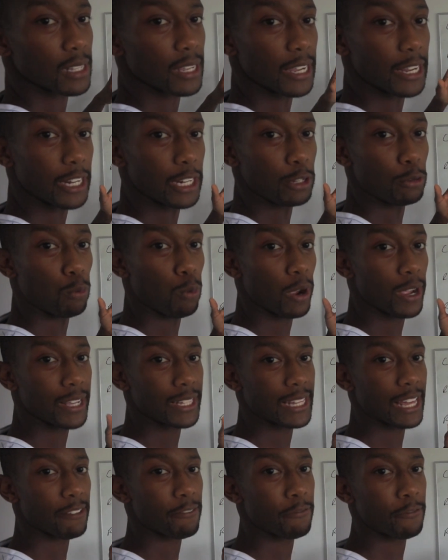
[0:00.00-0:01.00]
to any way
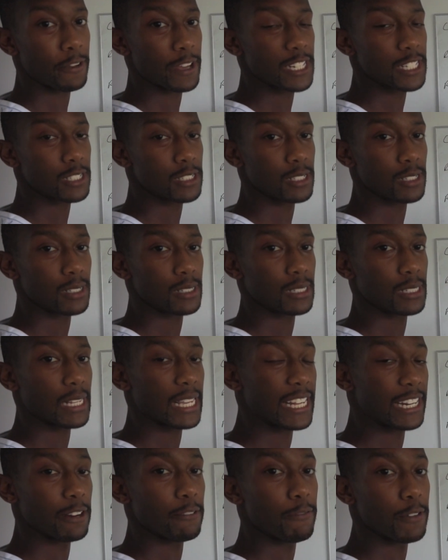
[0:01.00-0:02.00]
that fits the
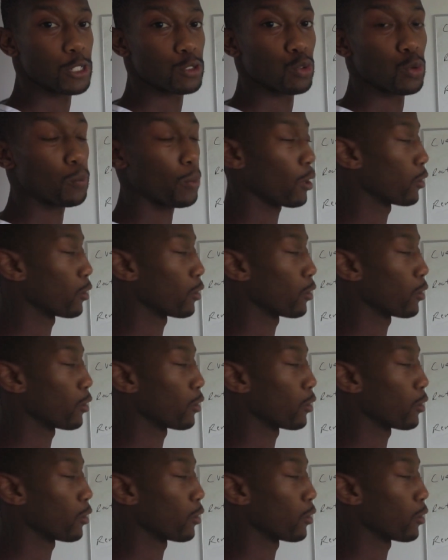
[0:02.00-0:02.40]
individual